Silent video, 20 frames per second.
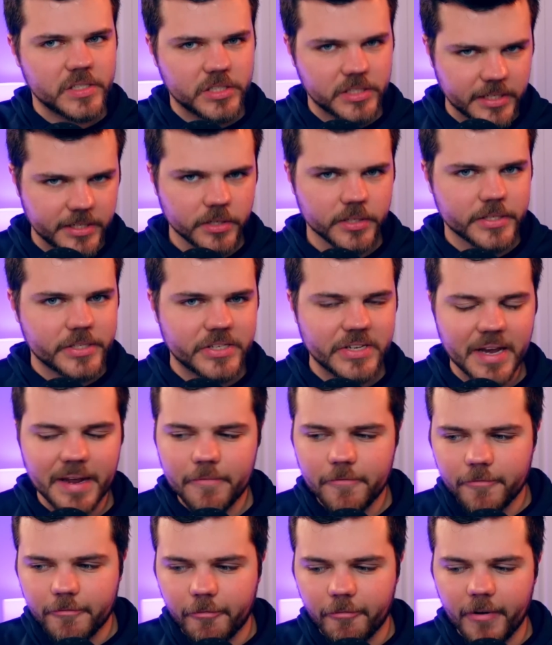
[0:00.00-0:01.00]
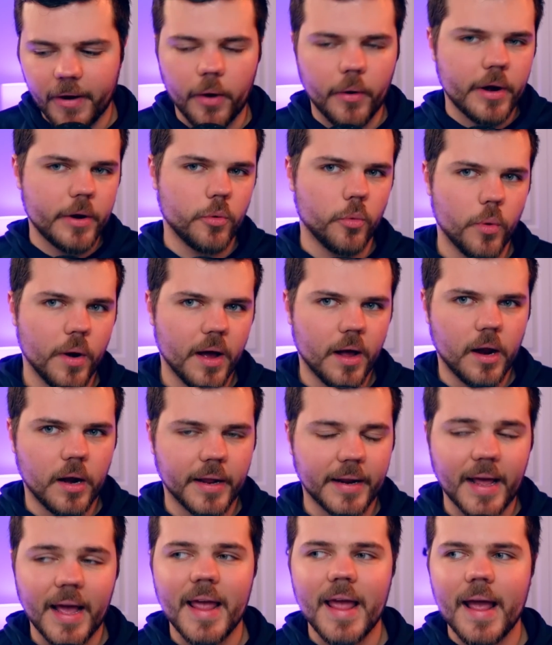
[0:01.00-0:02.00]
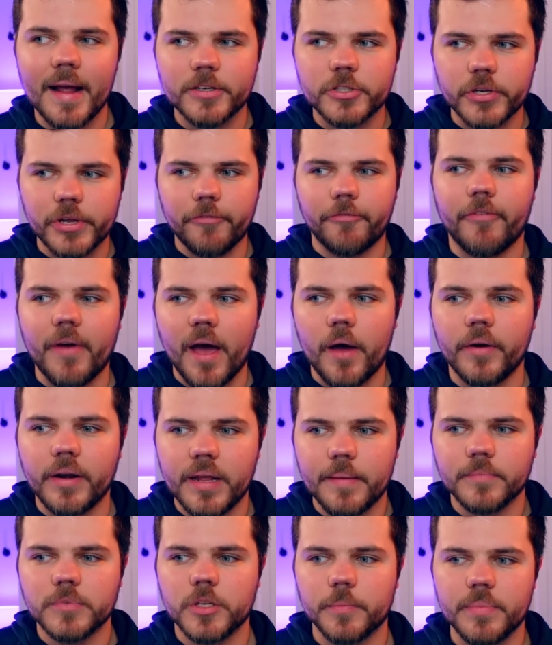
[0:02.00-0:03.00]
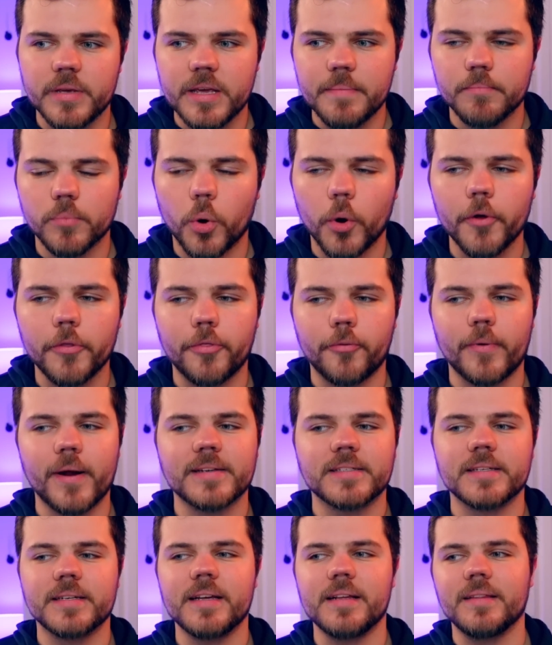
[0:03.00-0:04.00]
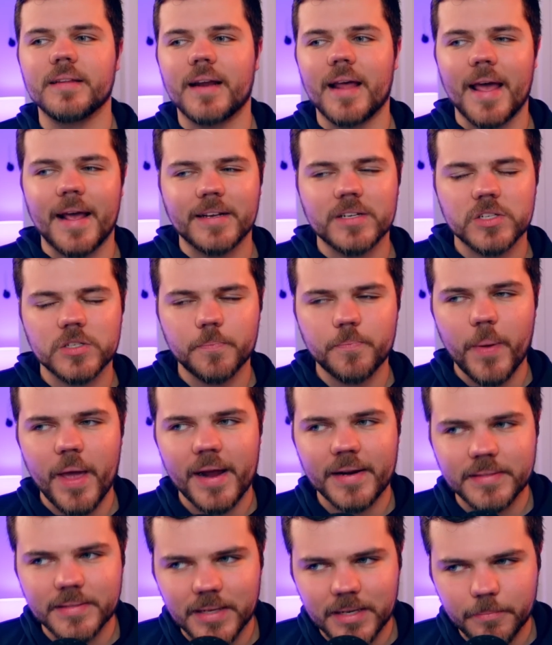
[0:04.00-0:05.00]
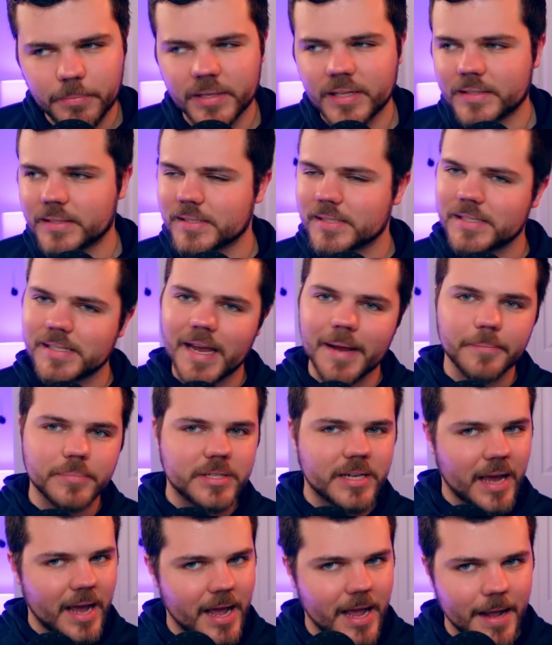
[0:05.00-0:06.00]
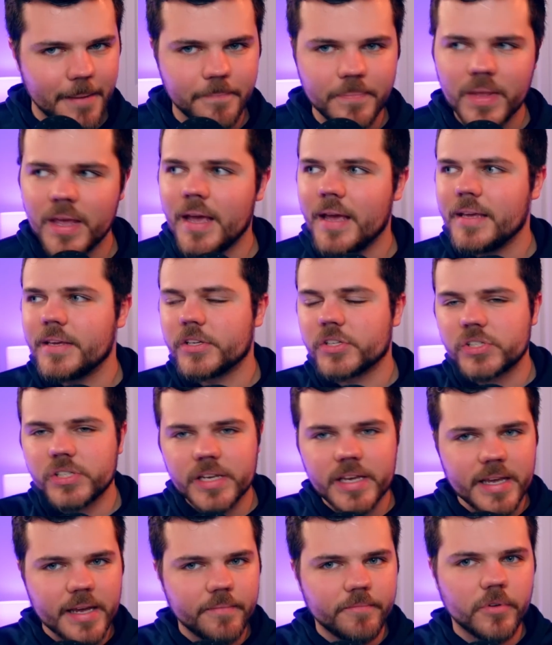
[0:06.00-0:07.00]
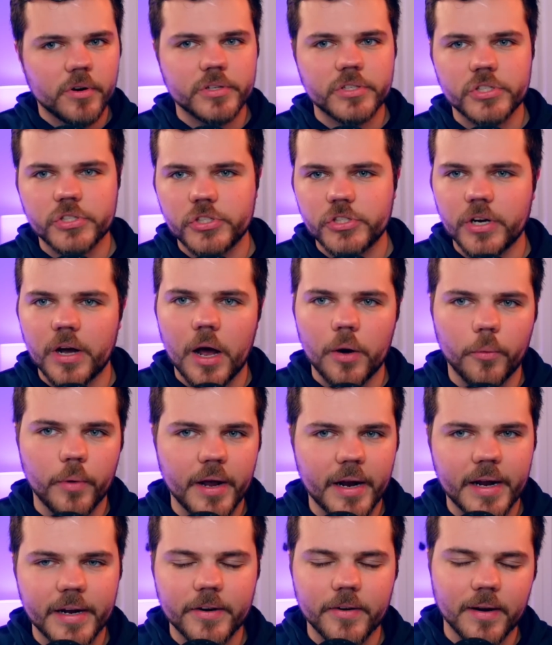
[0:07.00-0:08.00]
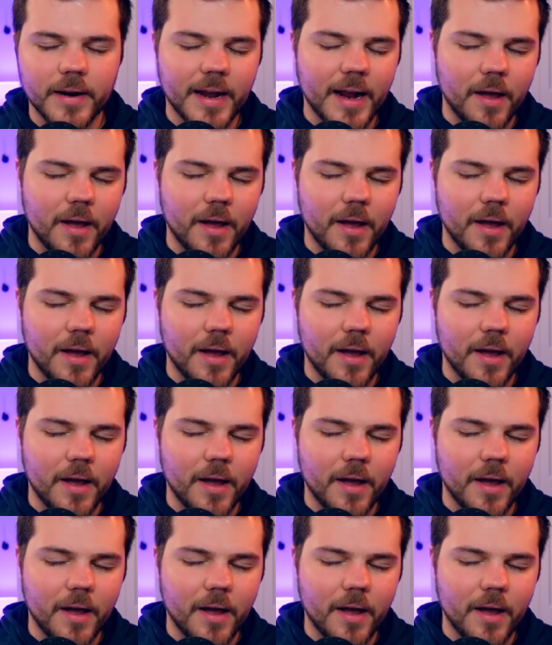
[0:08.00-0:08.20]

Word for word: skill set very well. And I actually found him to be more threatening than I expected, but at the same time, you see him versus John Wick and you're like,